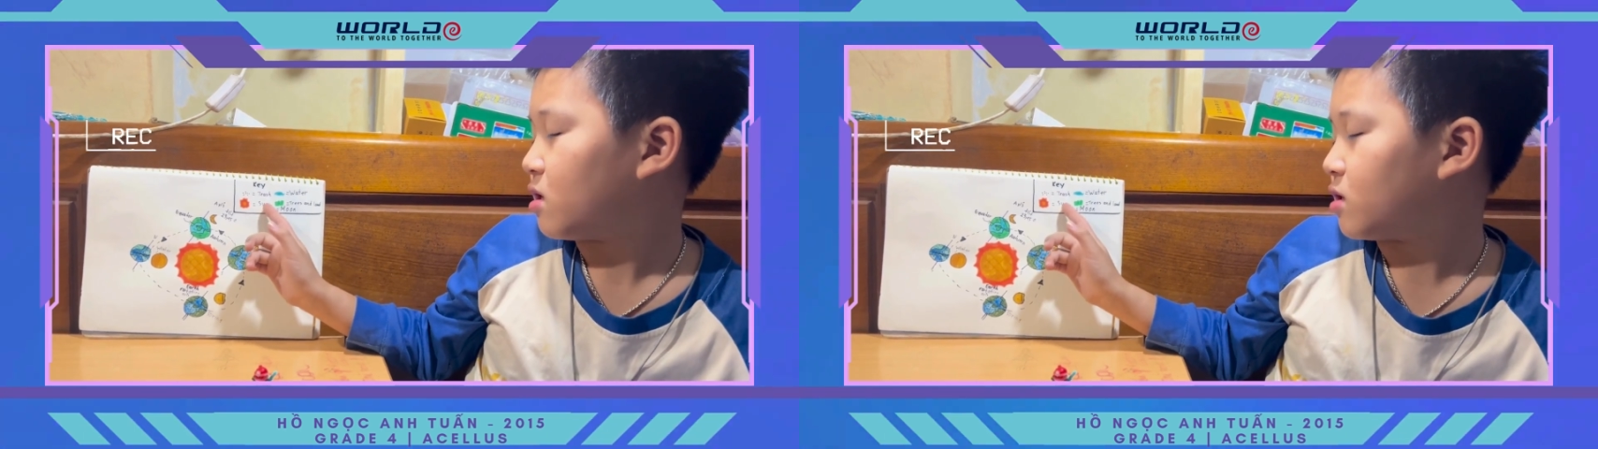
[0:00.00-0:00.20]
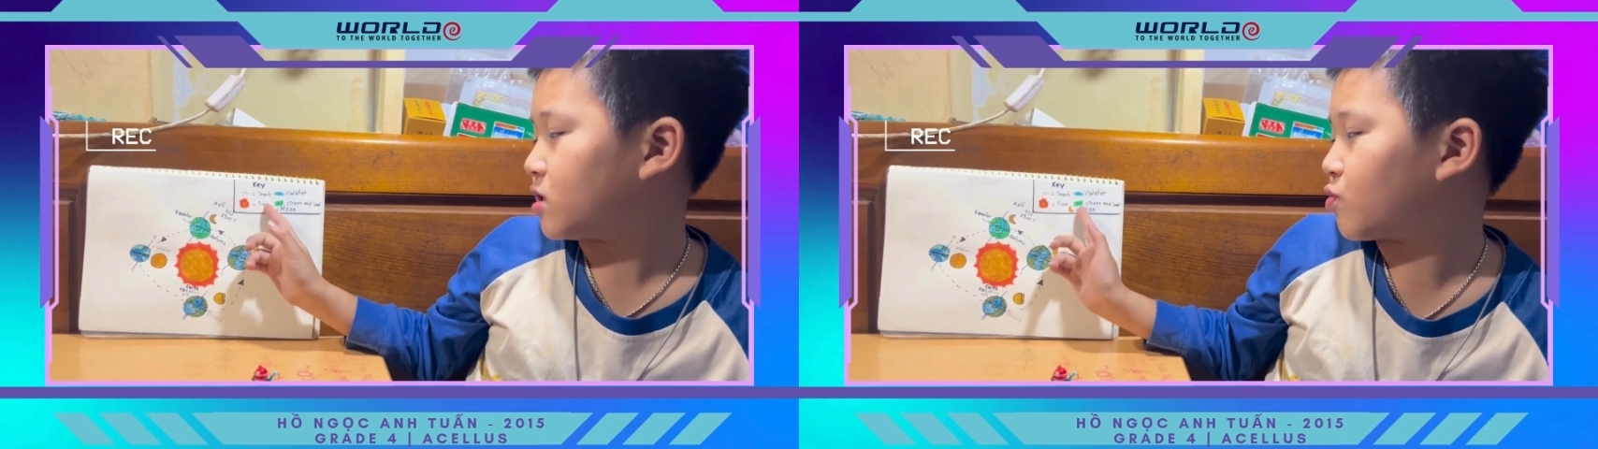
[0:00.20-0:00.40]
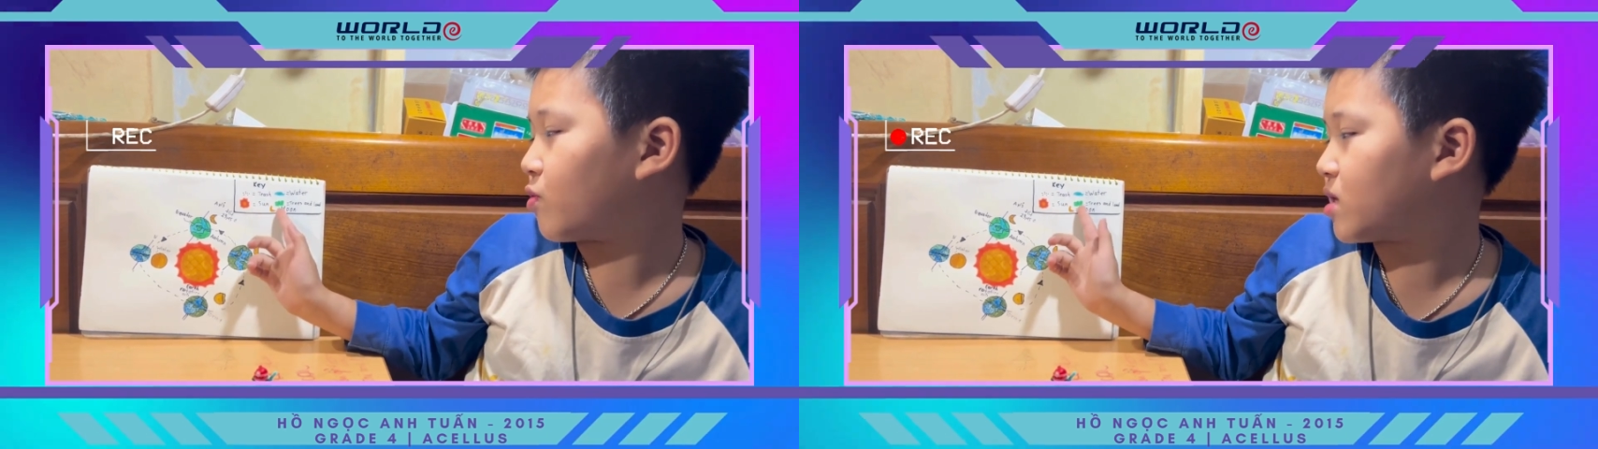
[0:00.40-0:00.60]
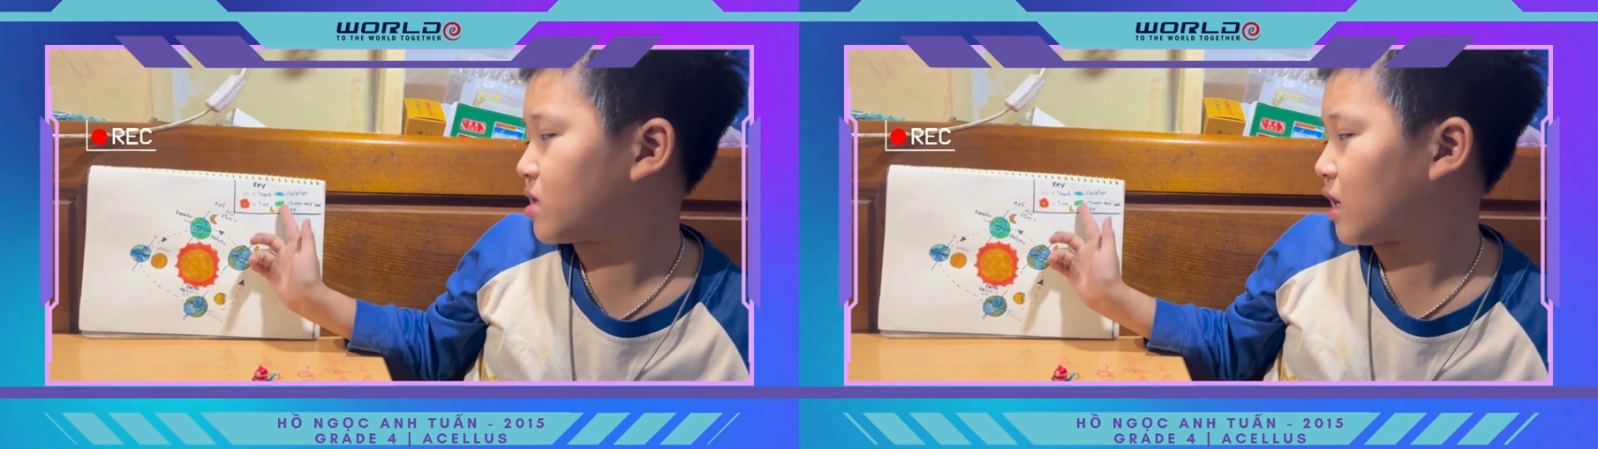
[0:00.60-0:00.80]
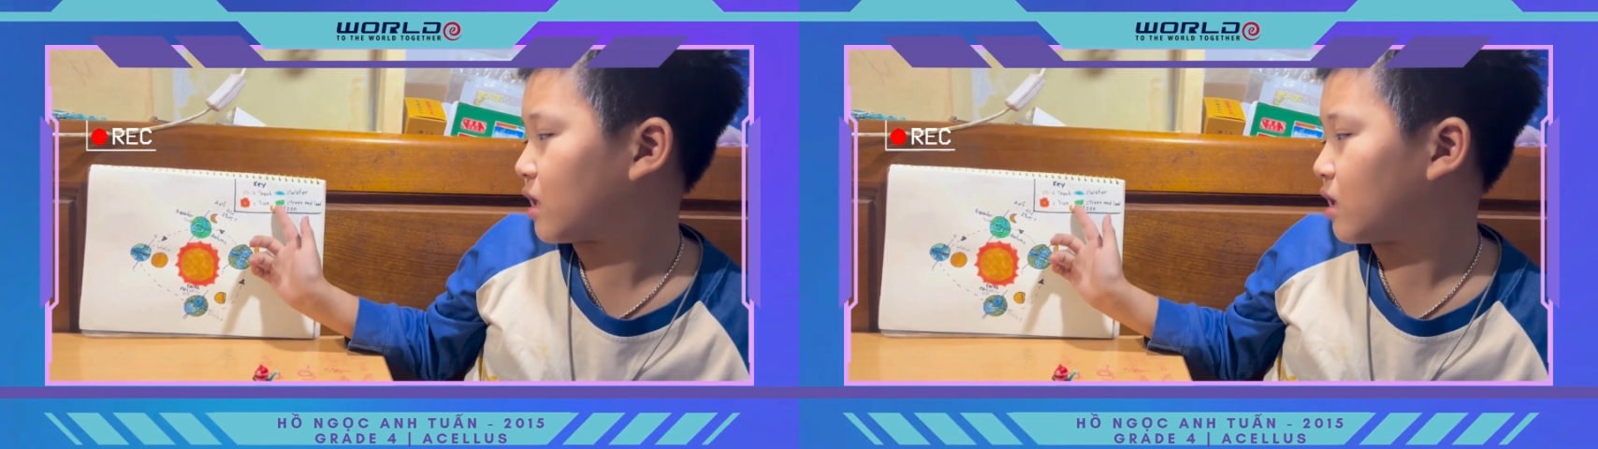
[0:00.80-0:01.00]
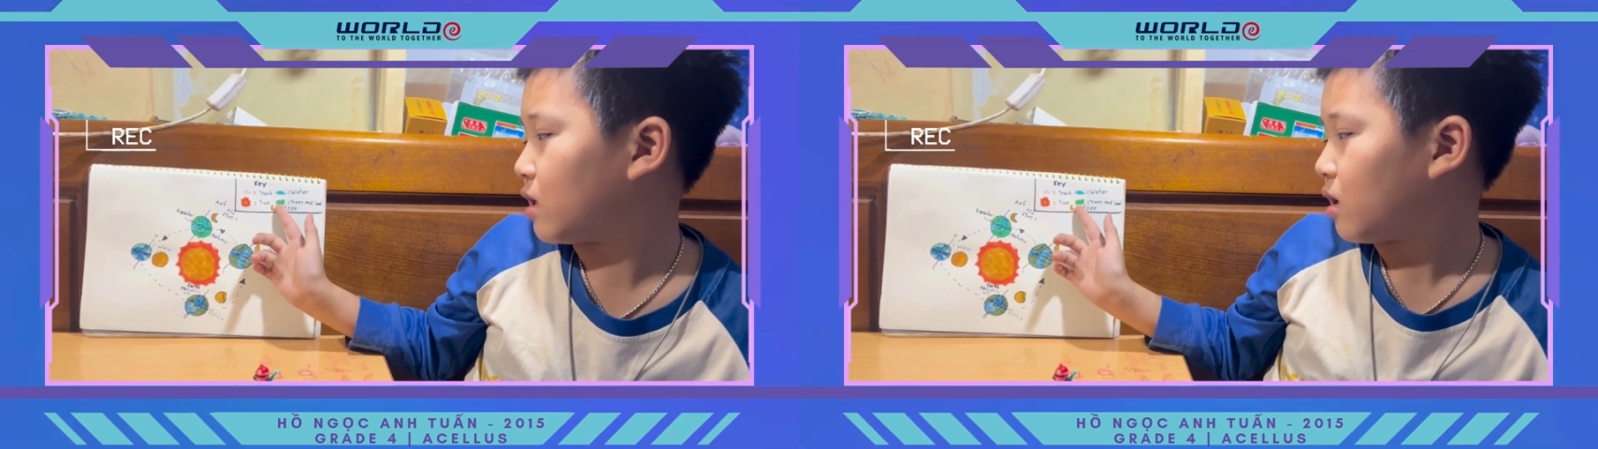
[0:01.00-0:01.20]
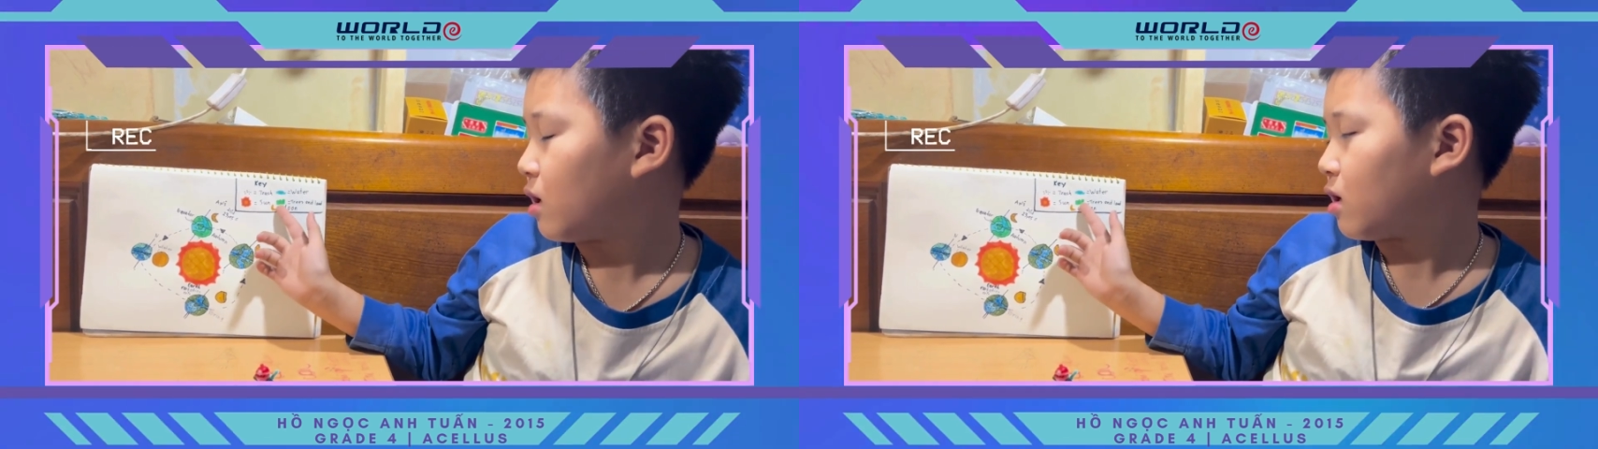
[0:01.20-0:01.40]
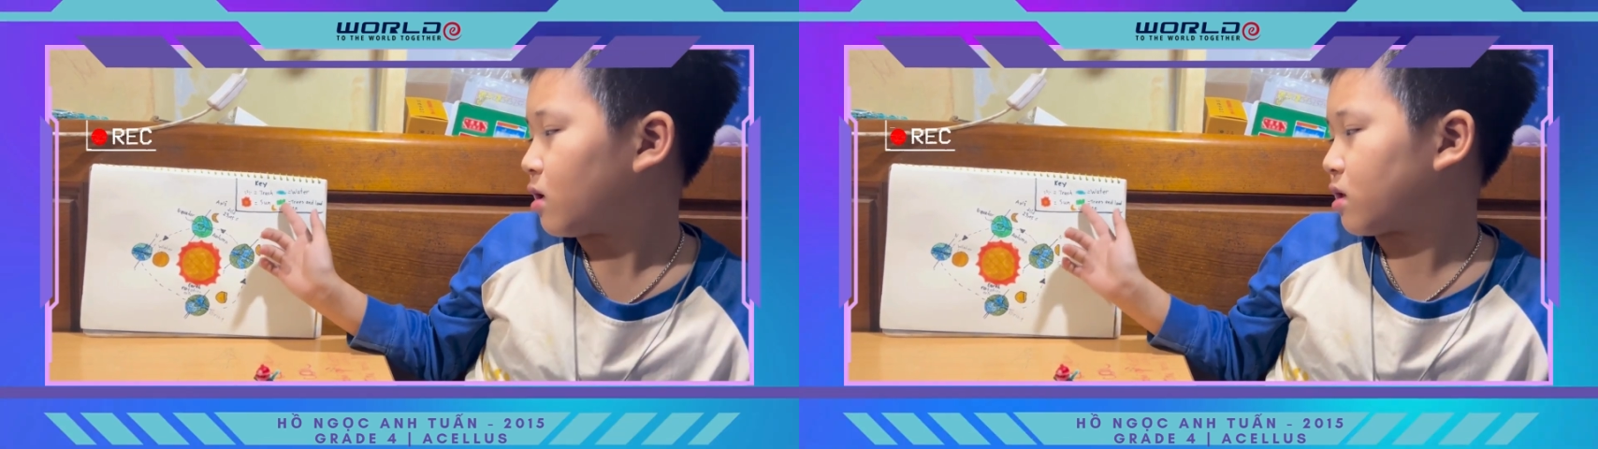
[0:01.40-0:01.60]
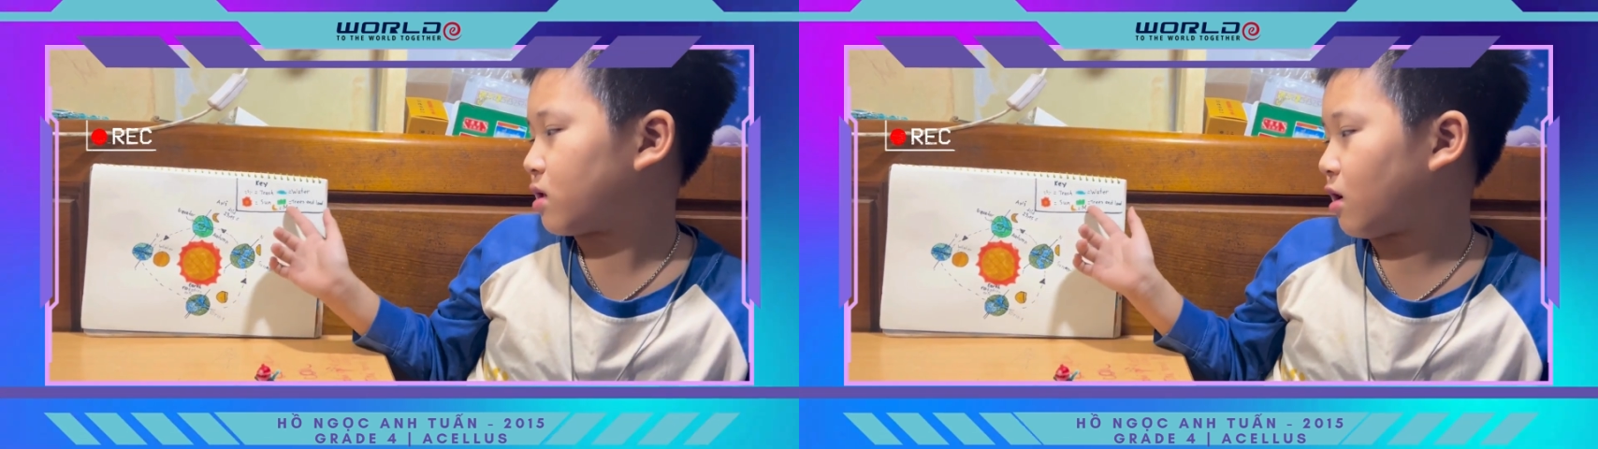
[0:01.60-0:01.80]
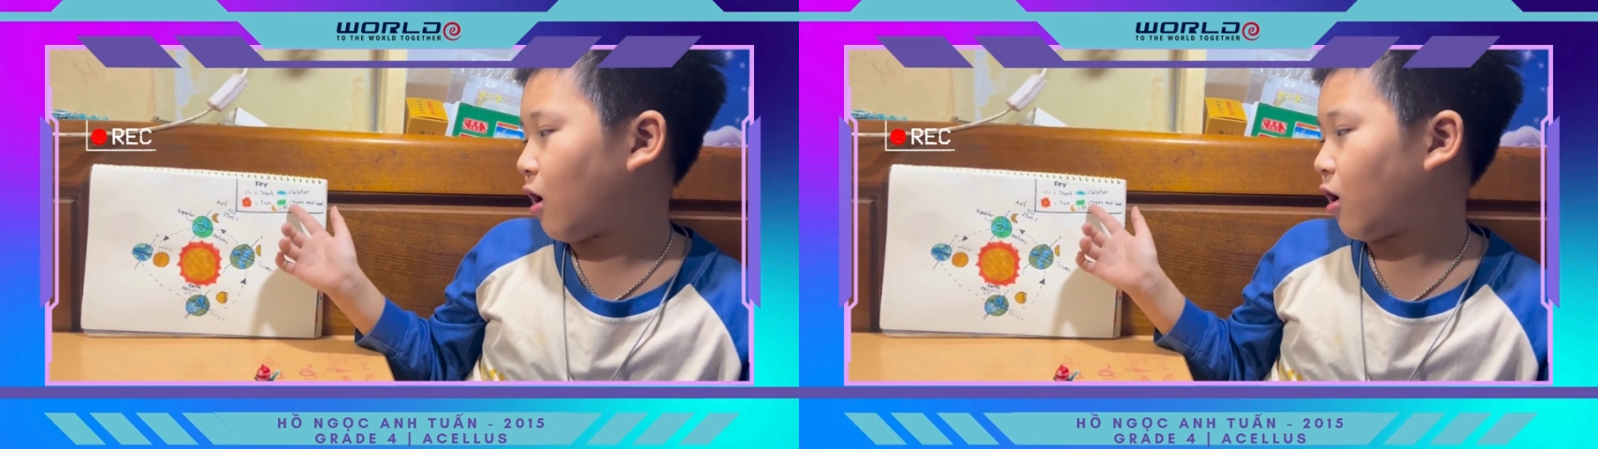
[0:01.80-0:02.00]
This green thing
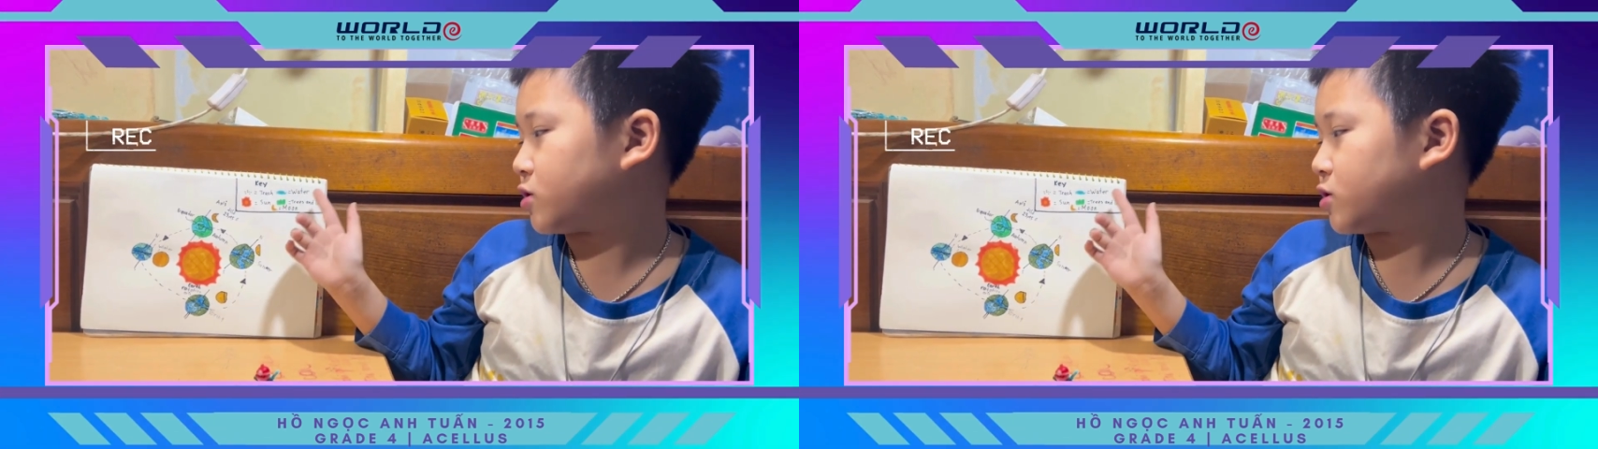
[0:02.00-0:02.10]
are